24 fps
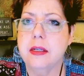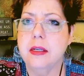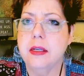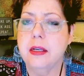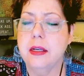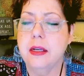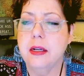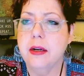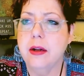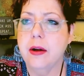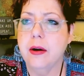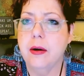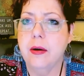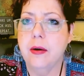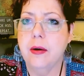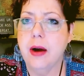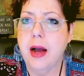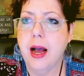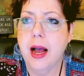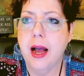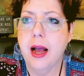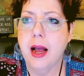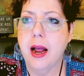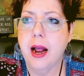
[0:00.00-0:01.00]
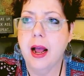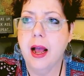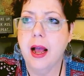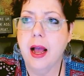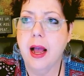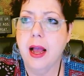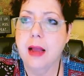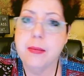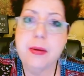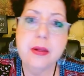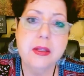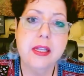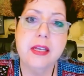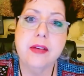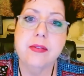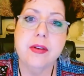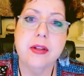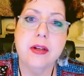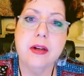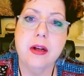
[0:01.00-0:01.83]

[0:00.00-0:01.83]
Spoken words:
you know, I believe in